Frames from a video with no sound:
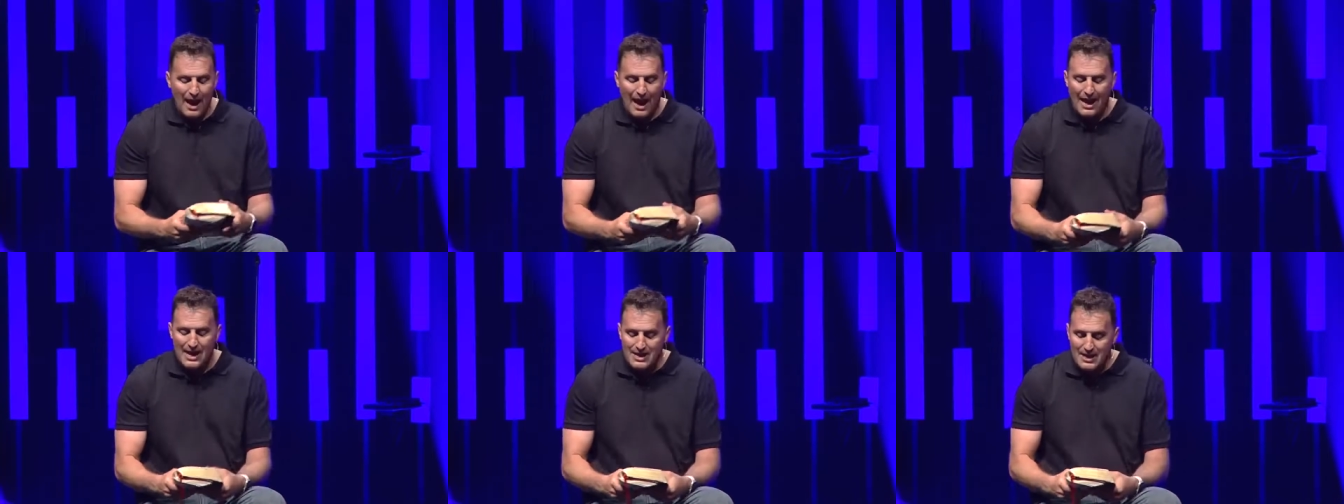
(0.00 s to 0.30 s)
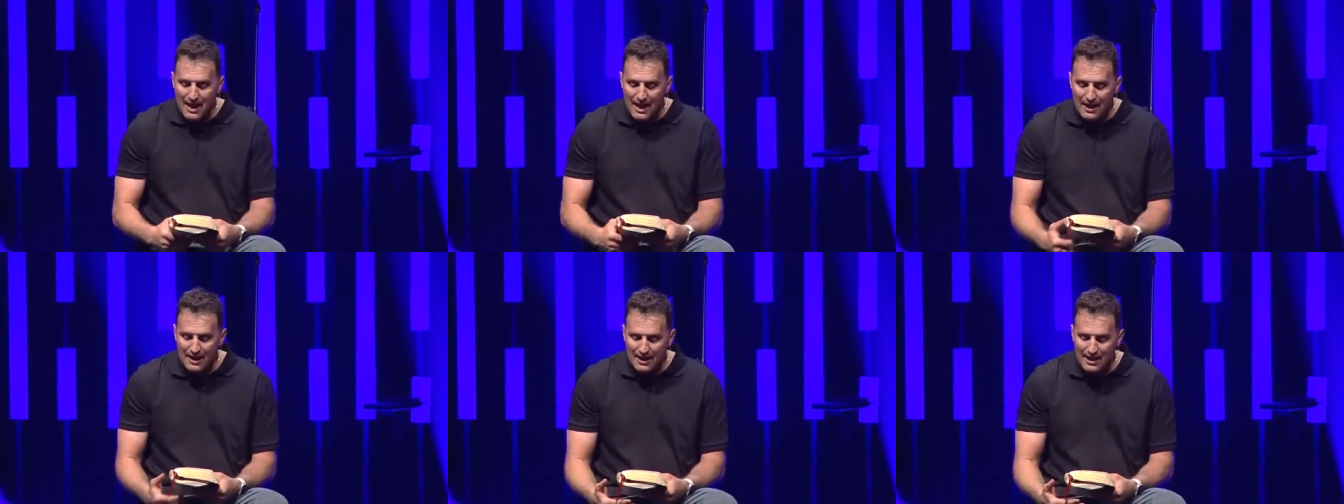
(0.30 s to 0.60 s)
And
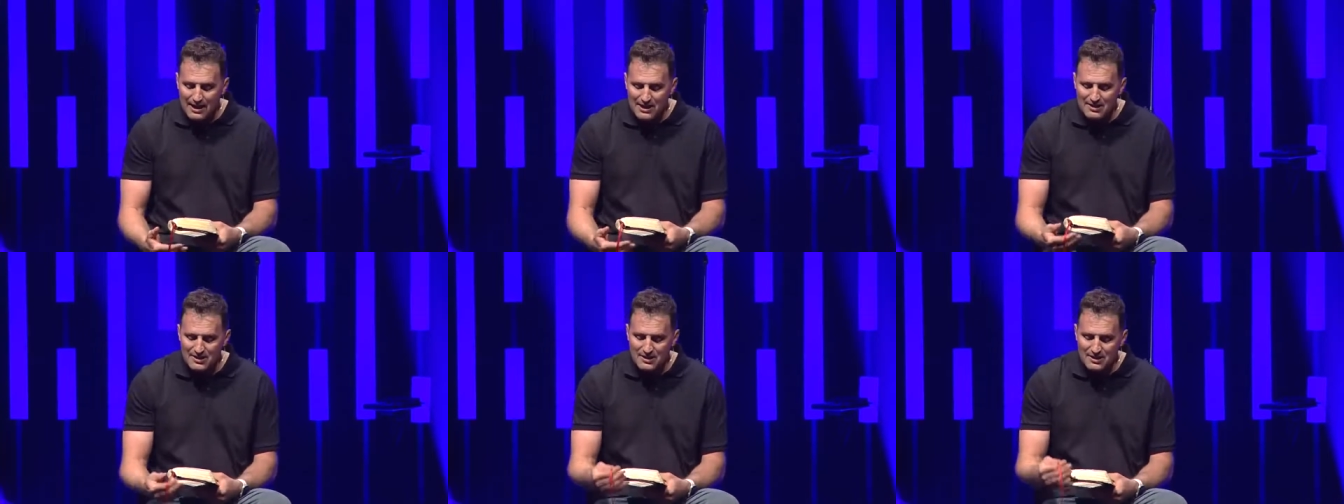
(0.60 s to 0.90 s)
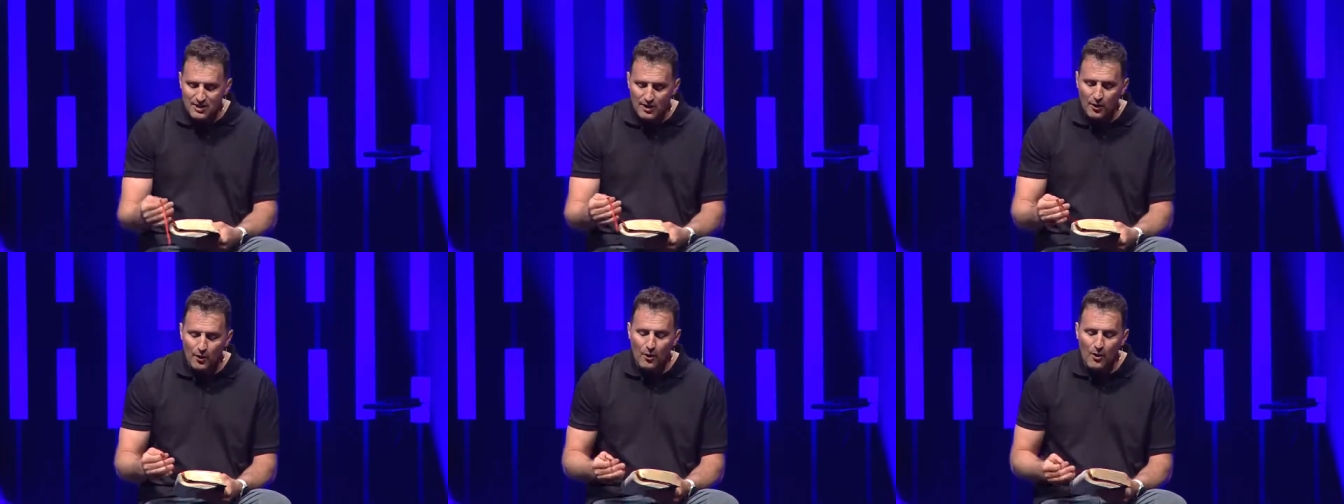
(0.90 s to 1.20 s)
yet he
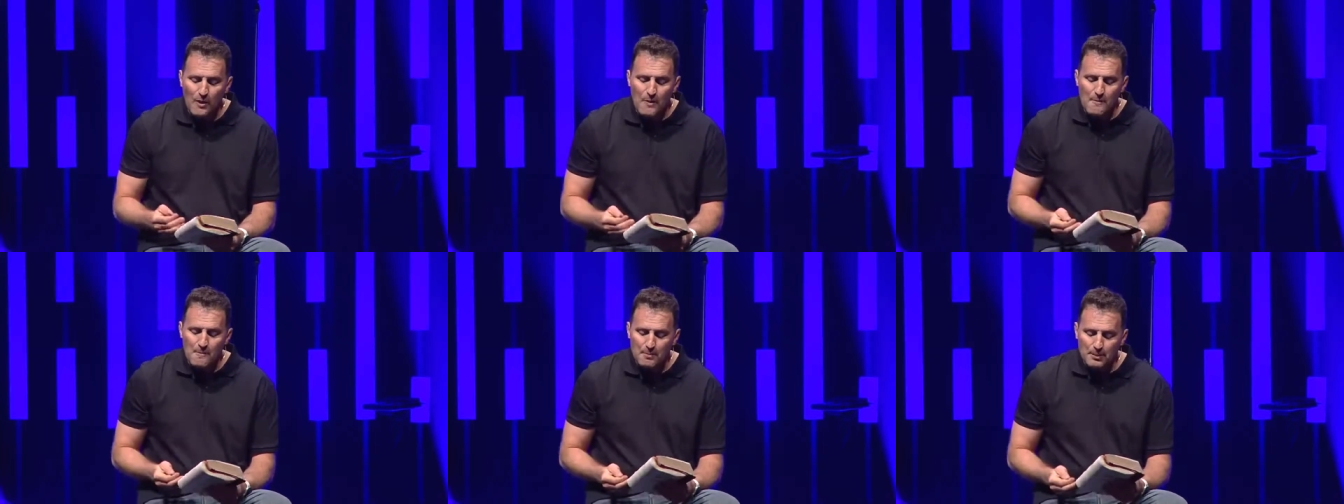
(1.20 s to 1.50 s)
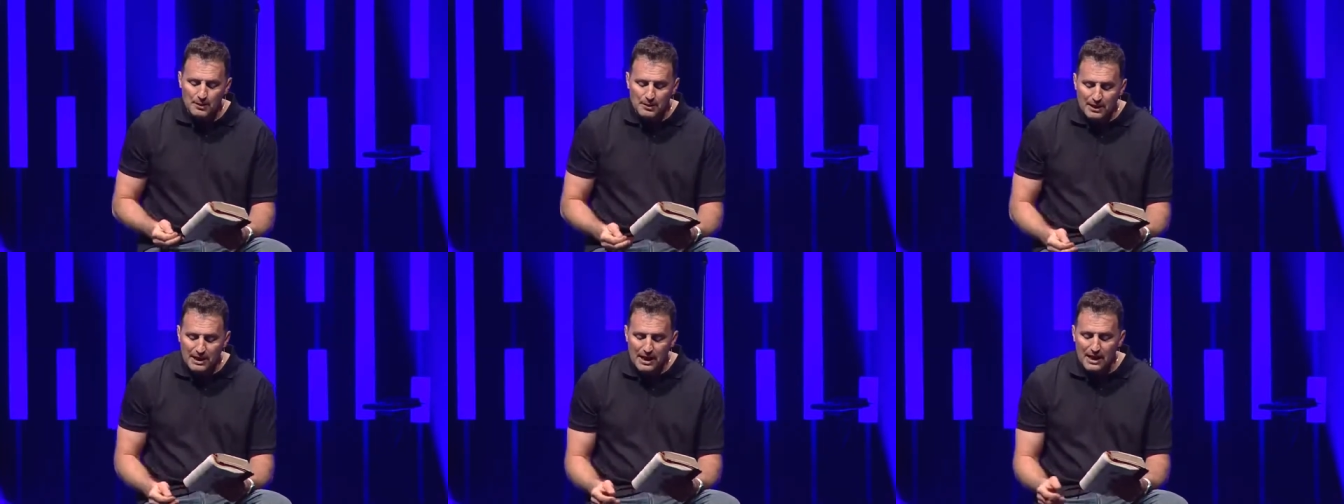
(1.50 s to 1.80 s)
still
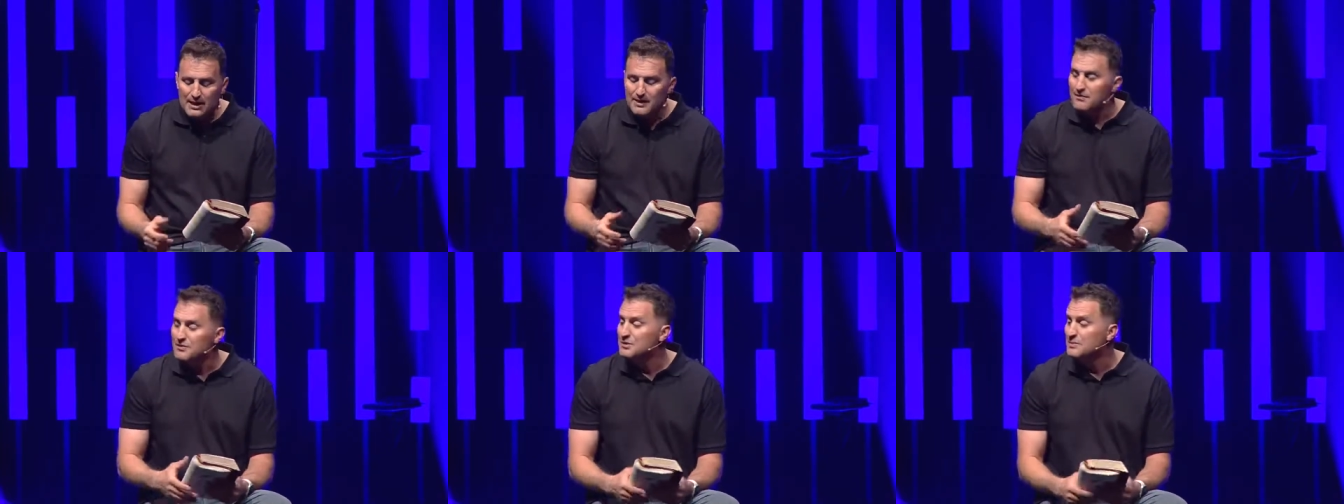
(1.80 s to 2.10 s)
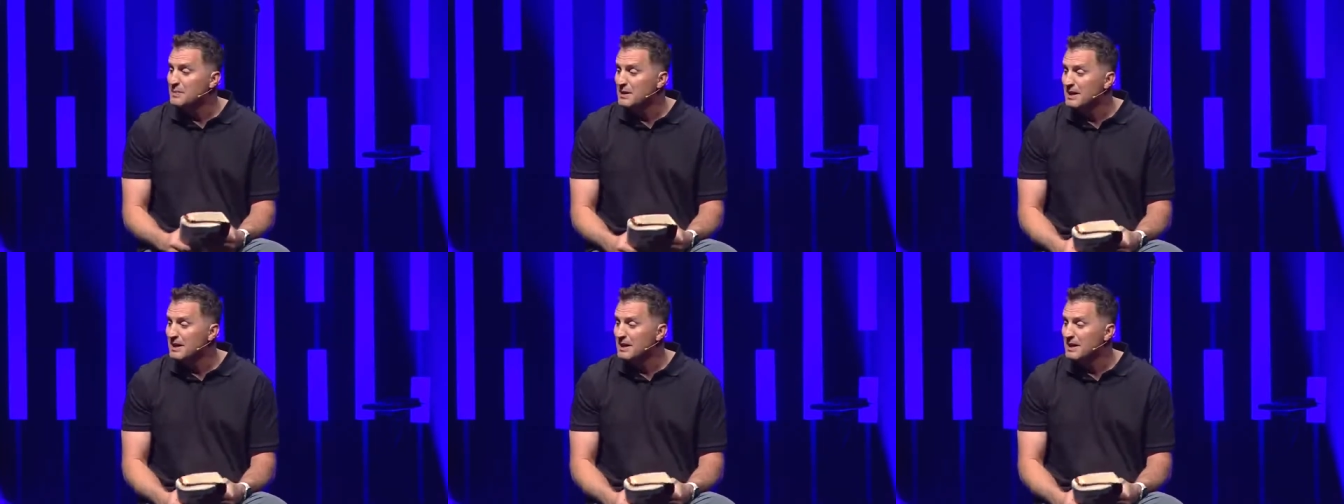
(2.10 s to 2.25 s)
believes